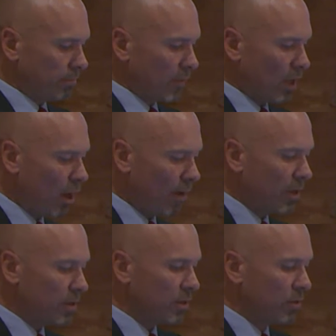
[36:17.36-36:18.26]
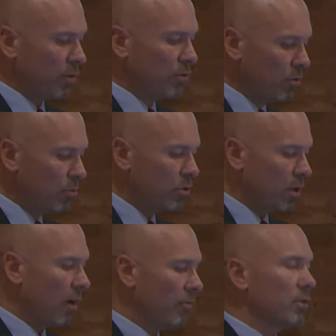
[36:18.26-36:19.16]
covers the use
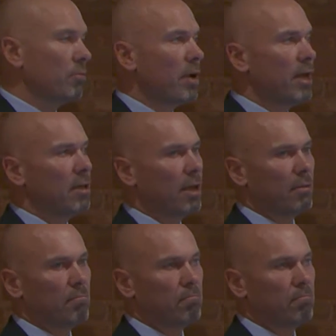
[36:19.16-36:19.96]
of a domain name.